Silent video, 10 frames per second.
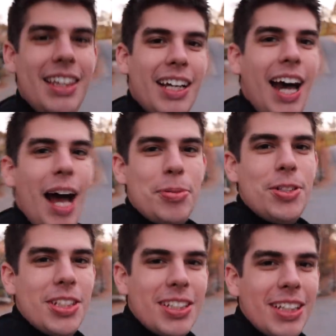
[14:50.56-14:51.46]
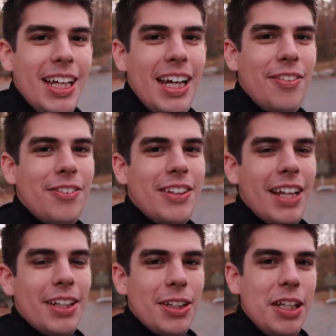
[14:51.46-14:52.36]
the cops just left.
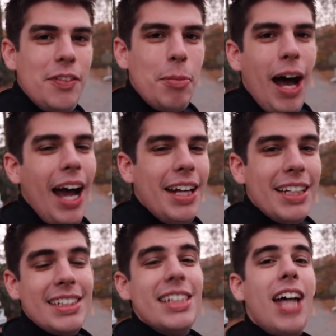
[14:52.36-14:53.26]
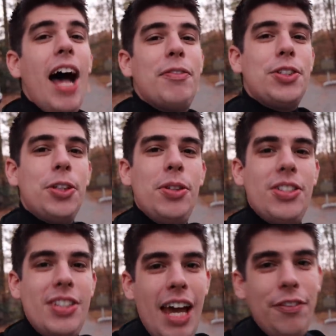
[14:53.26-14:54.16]
Uh, they're leaving behind us. This officer
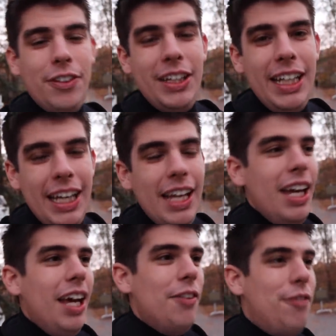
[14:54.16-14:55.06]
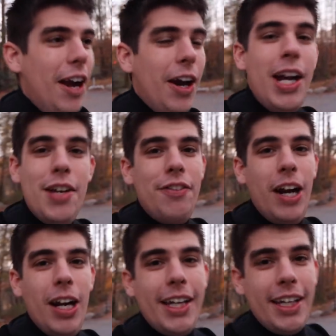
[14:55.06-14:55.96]
was definitely very,
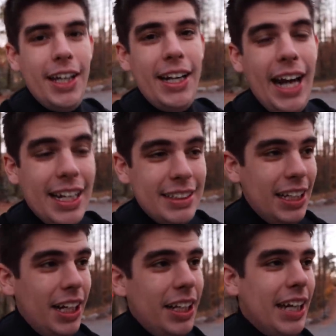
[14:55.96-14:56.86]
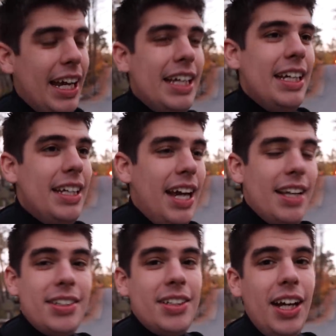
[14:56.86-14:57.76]
very good, and I could tell that he
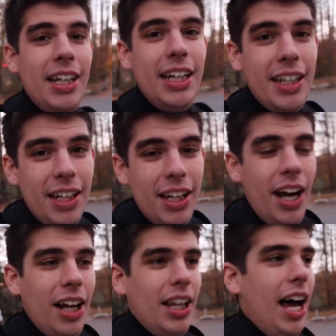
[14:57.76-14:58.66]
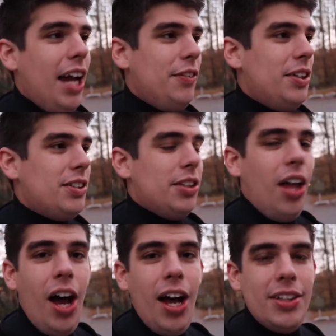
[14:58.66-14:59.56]
has studied a lot of his
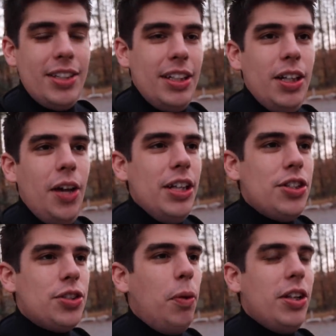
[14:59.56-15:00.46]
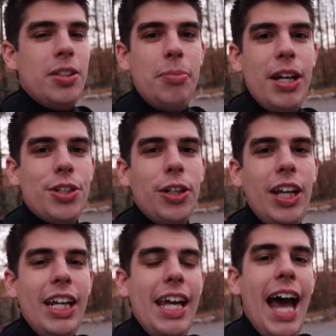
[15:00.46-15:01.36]
laws, and, you know, he just wants to make sure
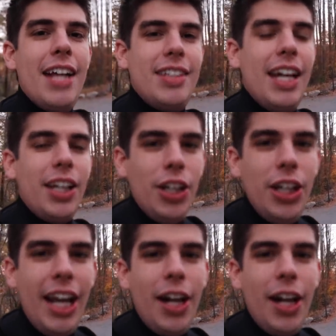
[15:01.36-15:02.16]
that he has that good